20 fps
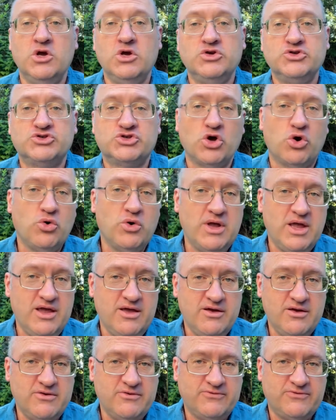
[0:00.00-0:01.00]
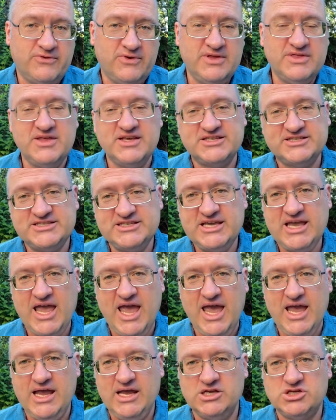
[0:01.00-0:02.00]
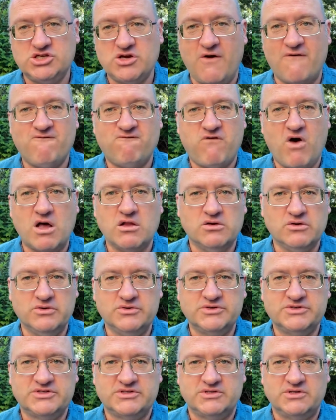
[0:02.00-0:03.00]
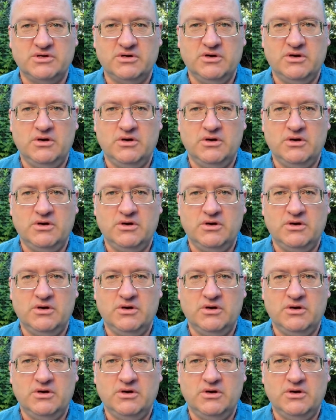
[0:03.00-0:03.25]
So if the CH follows